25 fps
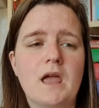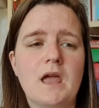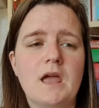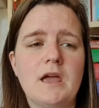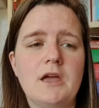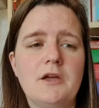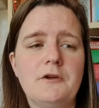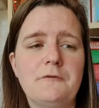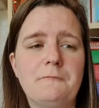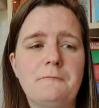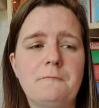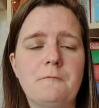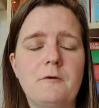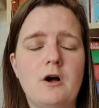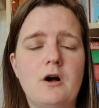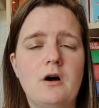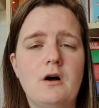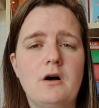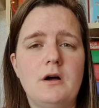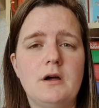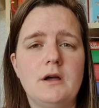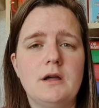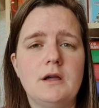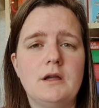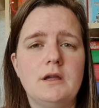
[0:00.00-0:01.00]
if
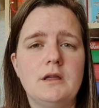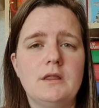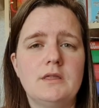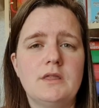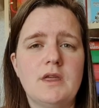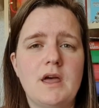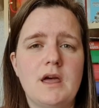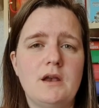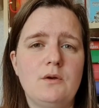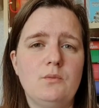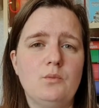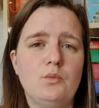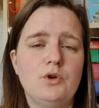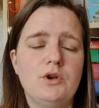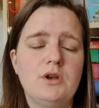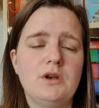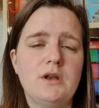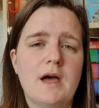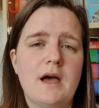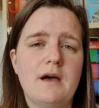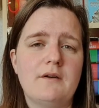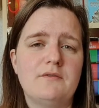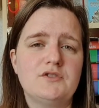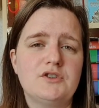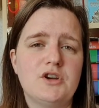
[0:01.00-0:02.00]
I then
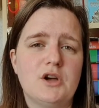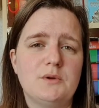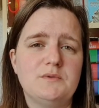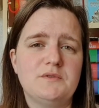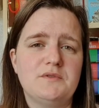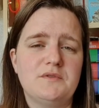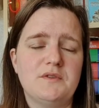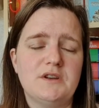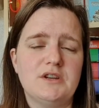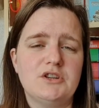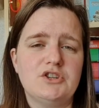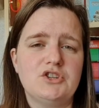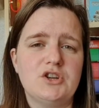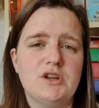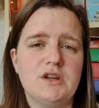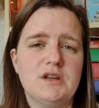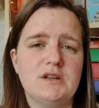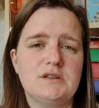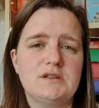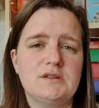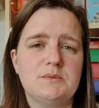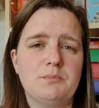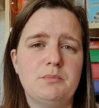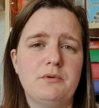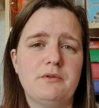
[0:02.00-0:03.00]
wouldn't have time to finish
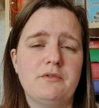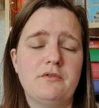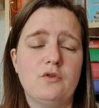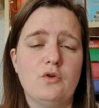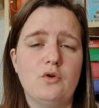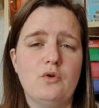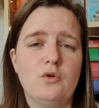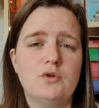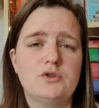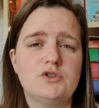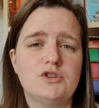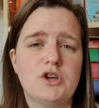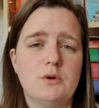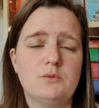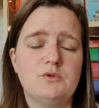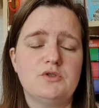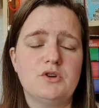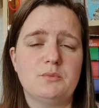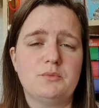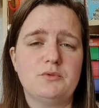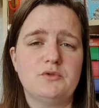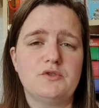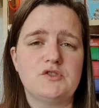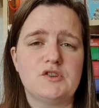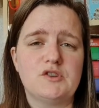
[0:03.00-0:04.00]
it before Tome Topple